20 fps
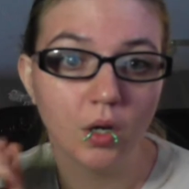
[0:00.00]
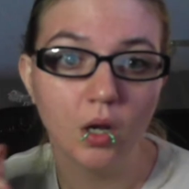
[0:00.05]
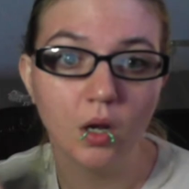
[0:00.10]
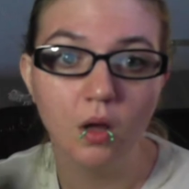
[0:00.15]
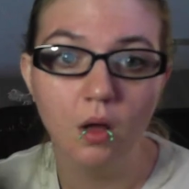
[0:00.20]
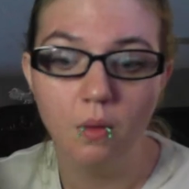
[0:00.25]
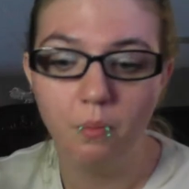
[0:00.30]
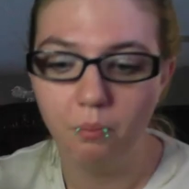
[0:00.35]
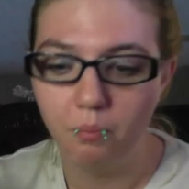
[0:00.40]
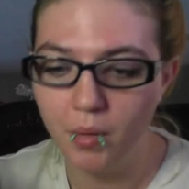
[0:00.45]

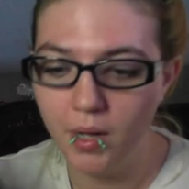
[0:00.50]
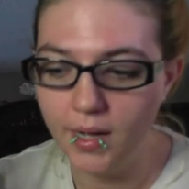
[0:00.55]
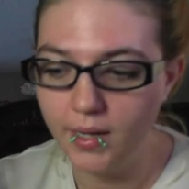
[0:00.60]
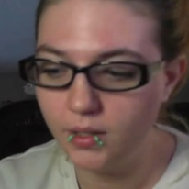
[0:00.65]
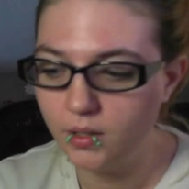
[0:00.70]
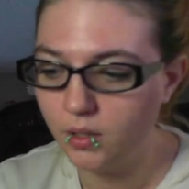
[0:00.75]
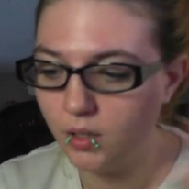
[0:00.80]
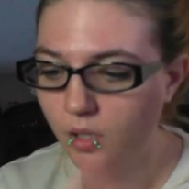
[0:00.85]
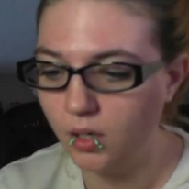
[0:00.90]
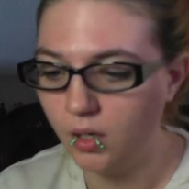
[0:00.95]
But
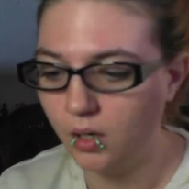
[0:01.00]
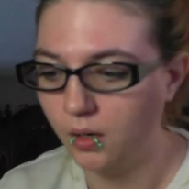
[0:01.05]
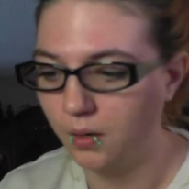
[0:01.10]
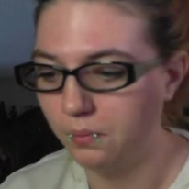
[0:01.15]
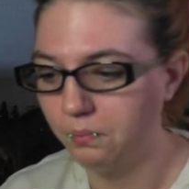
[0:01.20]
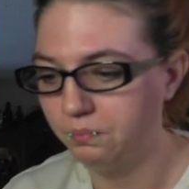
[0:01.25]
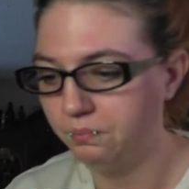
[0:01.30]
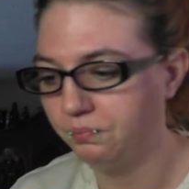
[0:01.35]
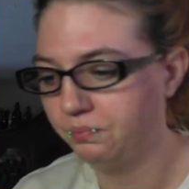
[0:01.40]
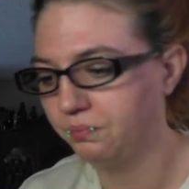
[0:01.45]
yeah,
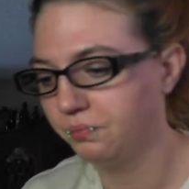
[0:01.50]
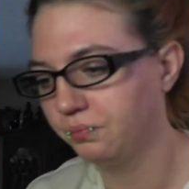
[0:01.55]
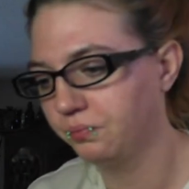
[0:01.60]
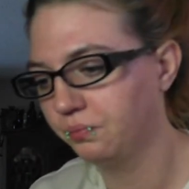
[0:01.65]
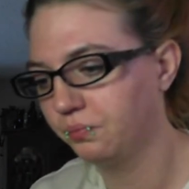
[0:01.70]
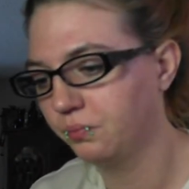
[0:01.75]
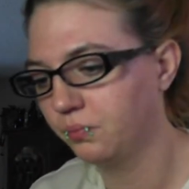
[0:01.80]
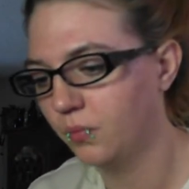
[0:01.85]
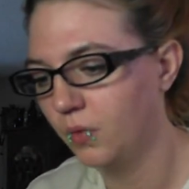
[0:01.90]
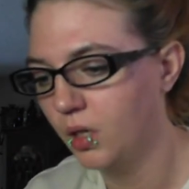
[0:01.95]

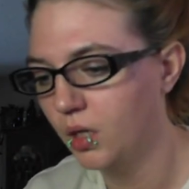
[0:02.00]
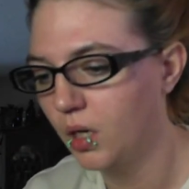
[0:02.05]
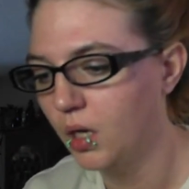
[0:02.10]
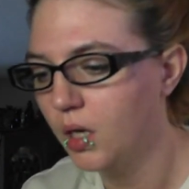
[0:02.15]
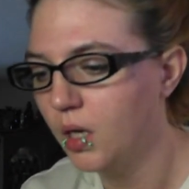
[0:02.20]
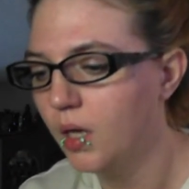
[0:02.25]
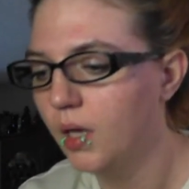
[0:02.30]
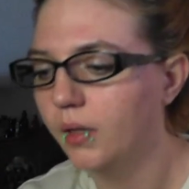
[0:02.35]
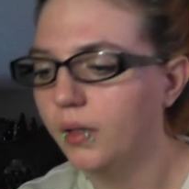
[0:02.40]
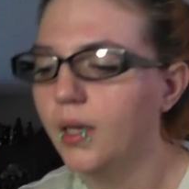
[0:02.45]

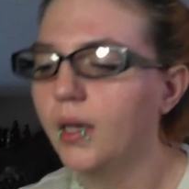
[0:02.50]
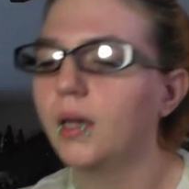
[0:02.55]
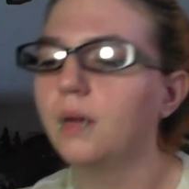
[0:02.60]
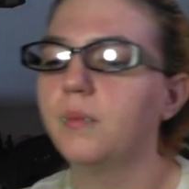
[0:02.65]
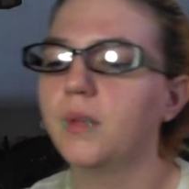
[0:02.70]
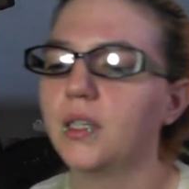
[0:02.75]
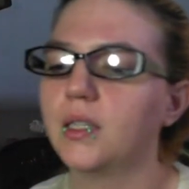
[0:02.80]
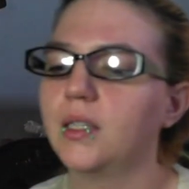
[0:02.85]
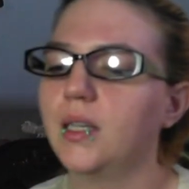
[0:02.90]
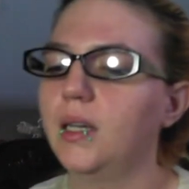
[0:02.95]
I'm
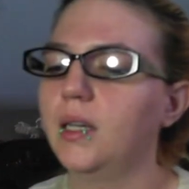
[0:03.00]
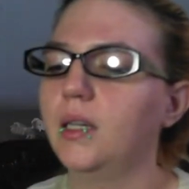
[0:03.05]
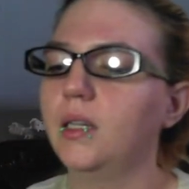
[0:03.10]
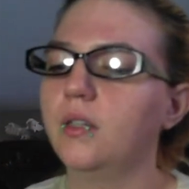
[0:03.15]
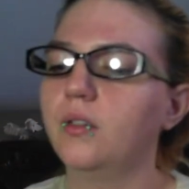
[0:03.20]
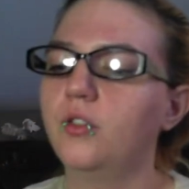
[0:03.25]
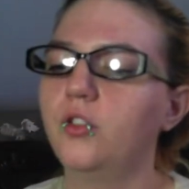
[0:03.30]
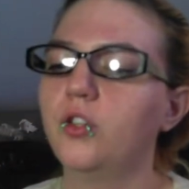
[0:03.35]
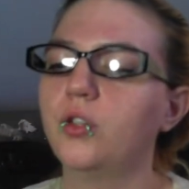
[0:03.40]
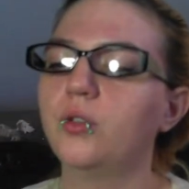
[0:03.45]
excited
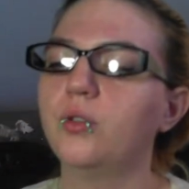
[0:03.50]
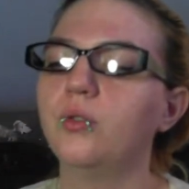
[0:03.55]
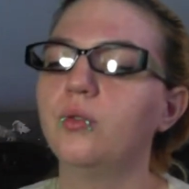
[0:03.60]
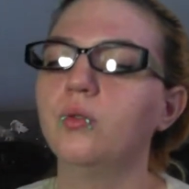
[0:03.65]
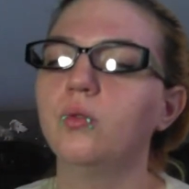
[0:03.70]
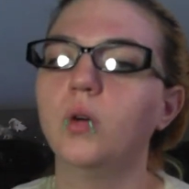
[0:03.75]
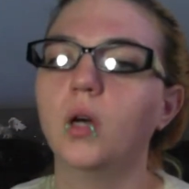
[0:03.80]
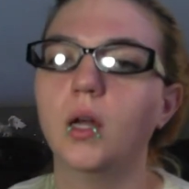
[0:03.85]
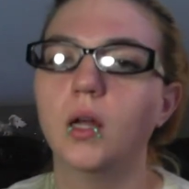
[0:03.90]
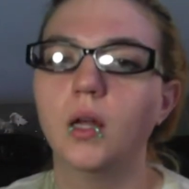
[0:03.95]
to
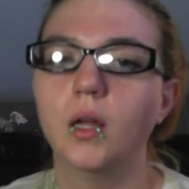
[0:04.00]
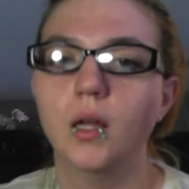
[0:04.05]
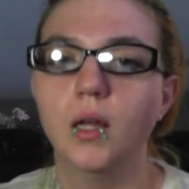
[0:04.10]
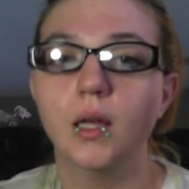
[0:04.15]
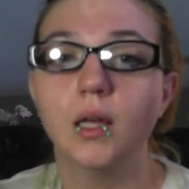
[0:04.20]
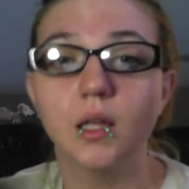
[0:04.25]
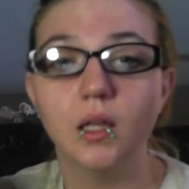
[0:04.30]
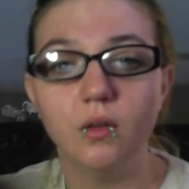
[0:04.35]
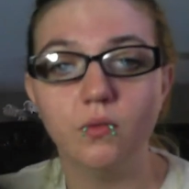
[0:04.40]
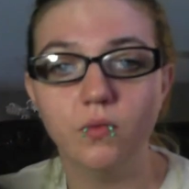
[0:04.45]
give
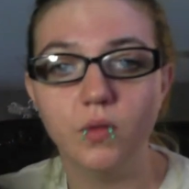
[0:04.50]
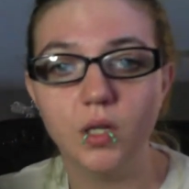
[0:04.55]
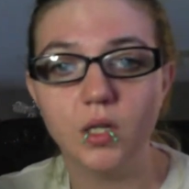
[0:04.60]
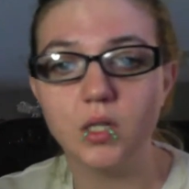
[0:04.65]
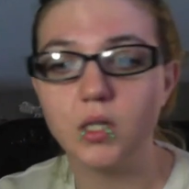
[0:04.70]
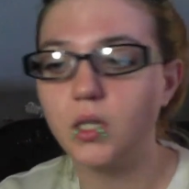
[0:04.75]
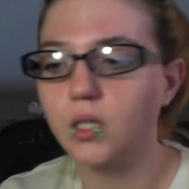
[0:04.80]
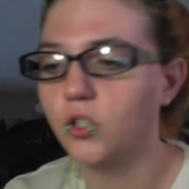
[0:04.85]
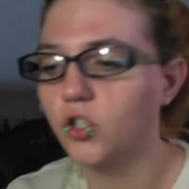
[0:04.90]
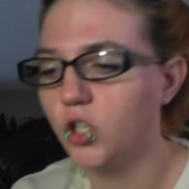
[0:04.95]
this a
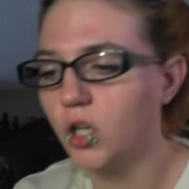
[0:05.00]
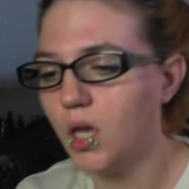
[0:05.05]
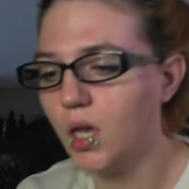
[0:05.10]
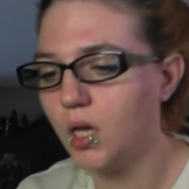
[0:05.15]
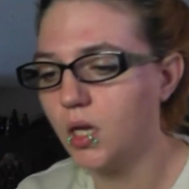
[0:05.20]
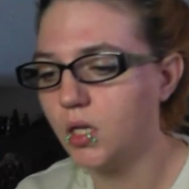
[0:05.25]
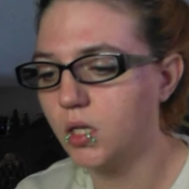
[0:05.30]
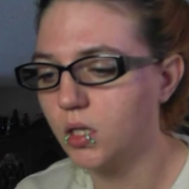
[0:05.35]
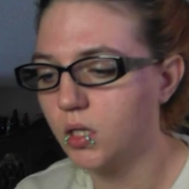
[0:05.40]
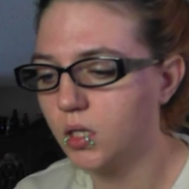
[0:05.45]

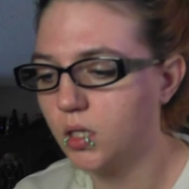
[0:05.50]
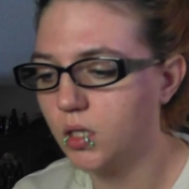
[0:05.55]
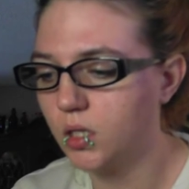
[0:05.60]
chance.